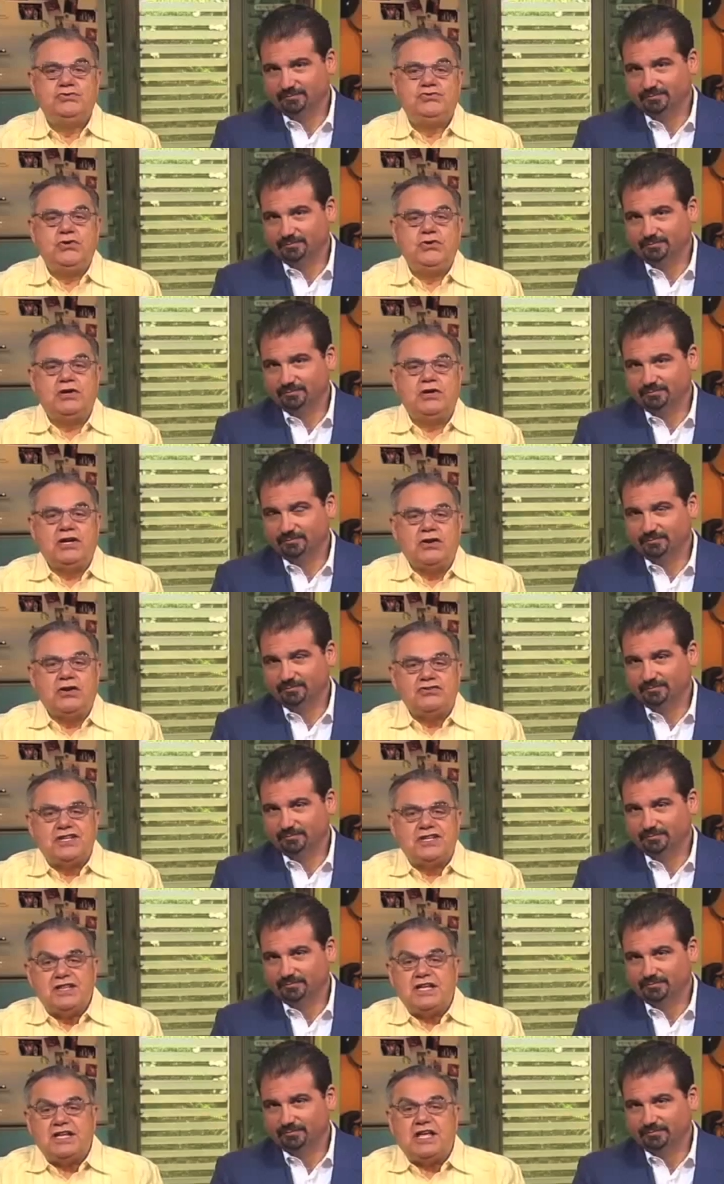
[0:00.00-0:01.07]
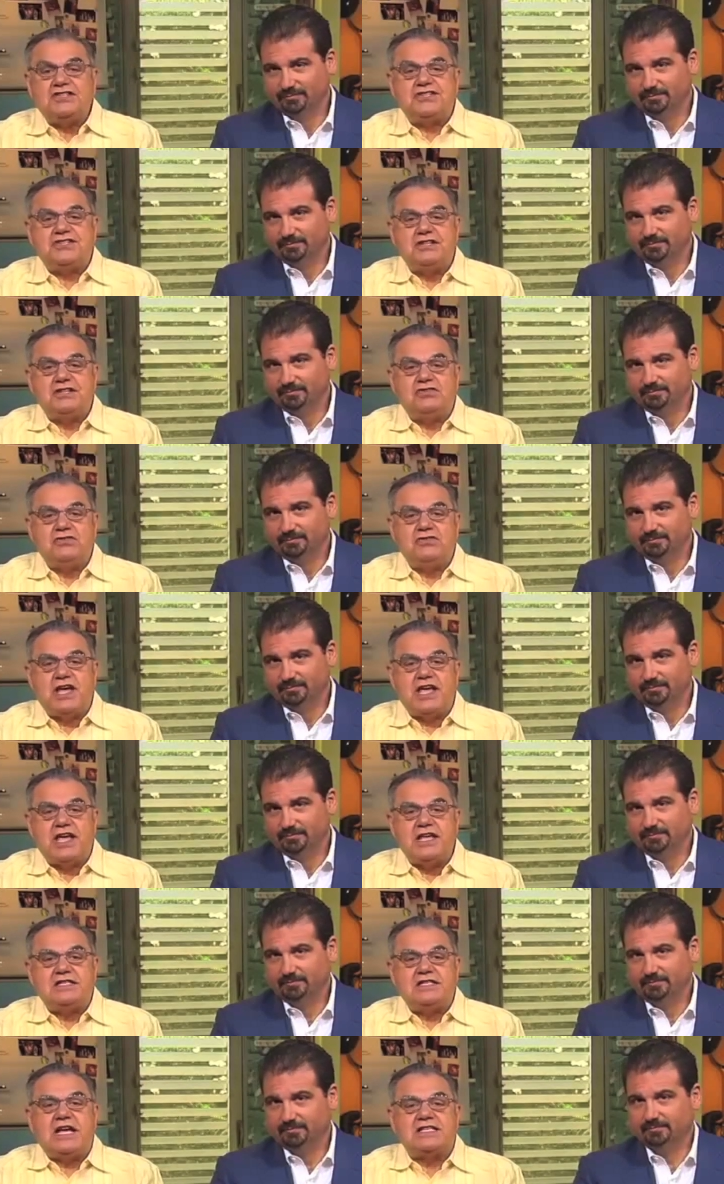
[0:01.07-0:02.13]
Speaker 1: Joining us in the kitchen today
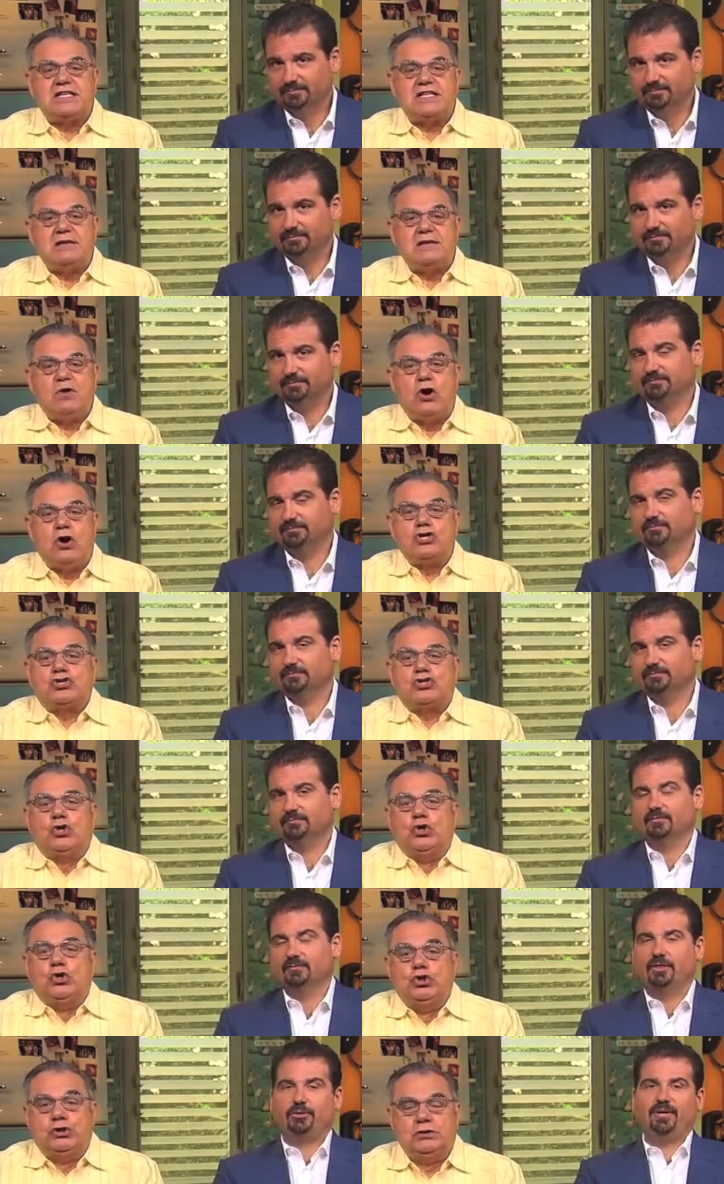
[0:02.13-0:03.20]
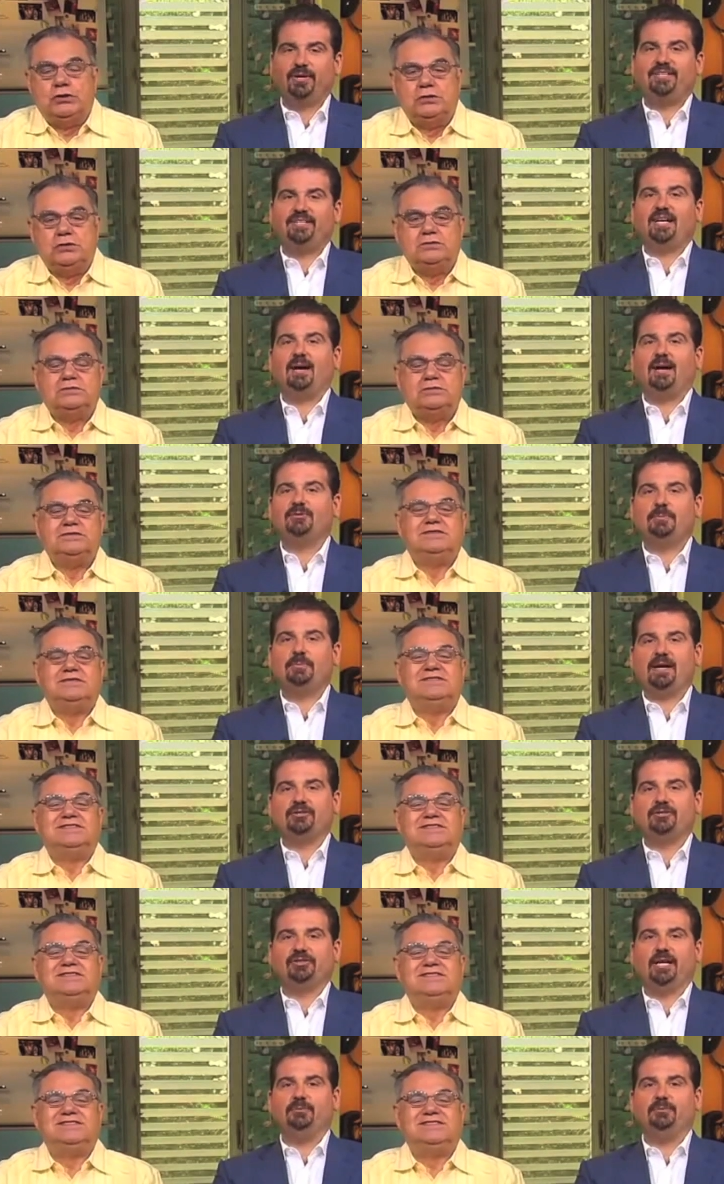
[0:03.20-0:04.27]
is Kassim
Speaker 2: Osgood. Three time
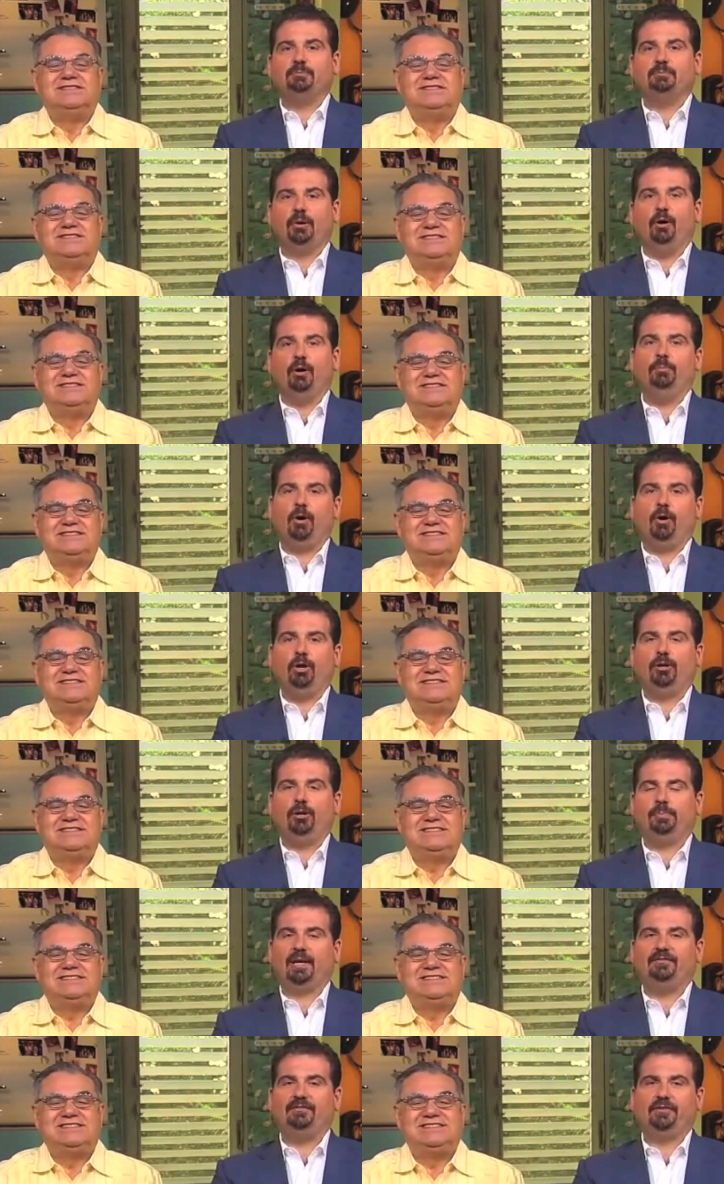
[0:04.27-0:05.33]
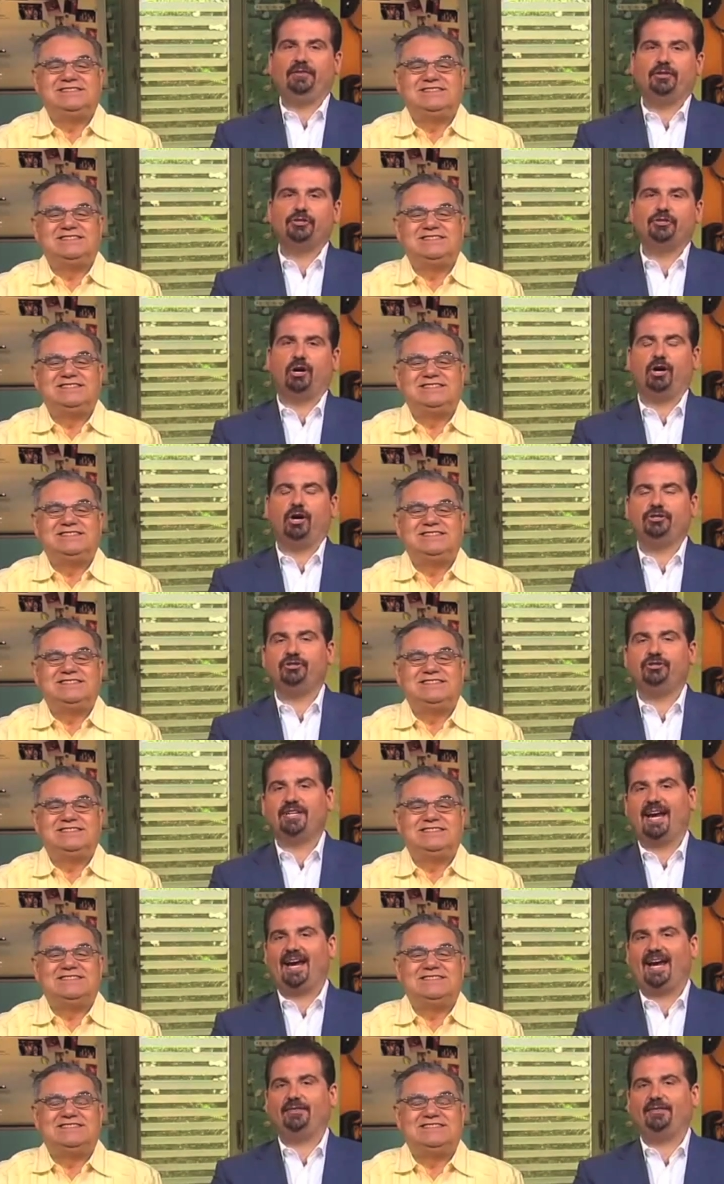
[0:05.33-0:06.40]
special teams Pro Bowler, played for the Chargers
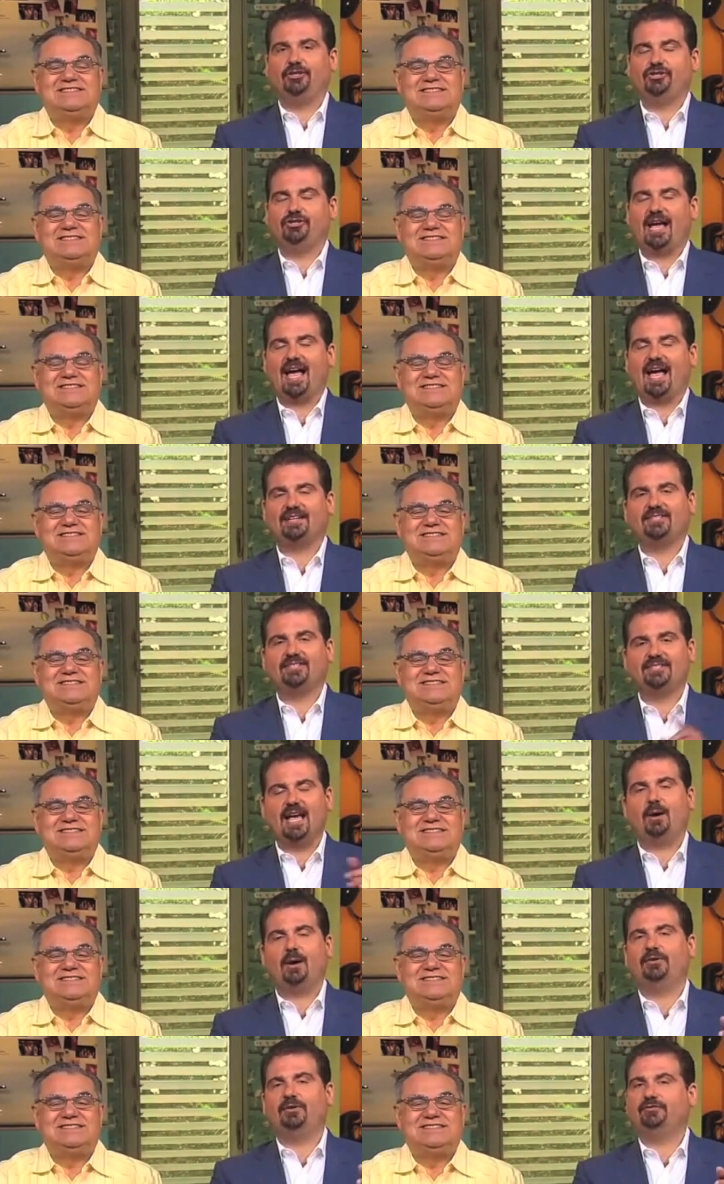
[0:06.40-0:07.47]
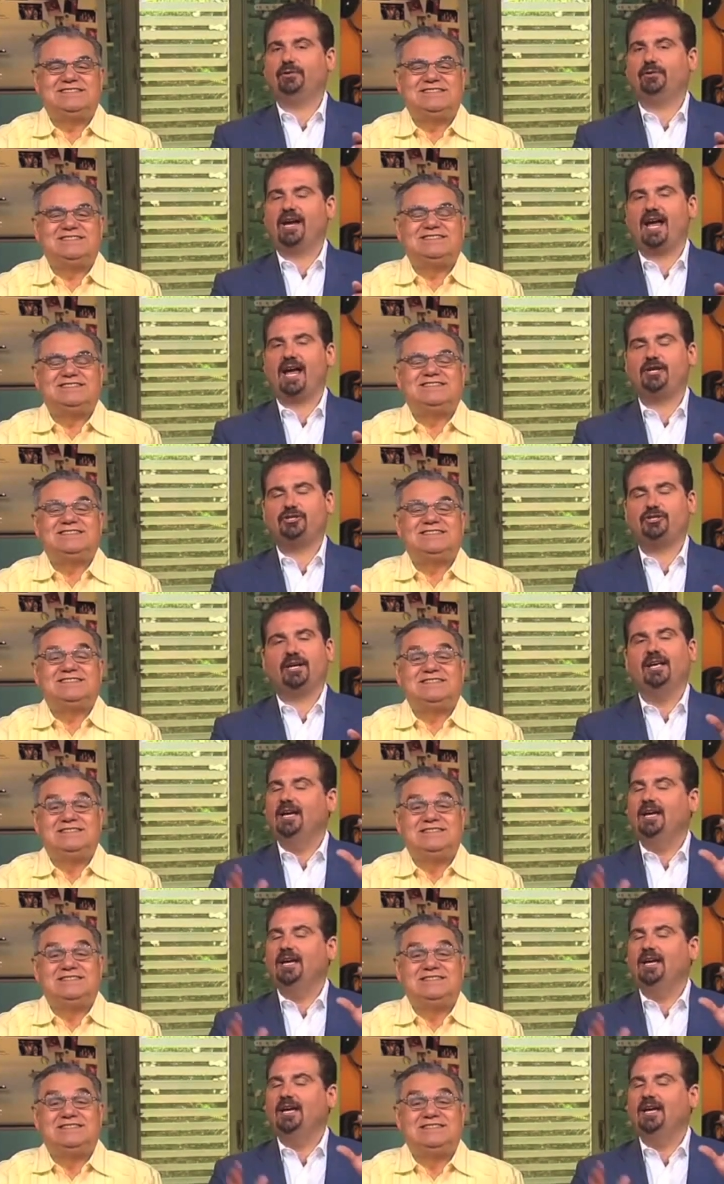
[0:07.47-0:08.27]
and the Jags. He's now a free agent.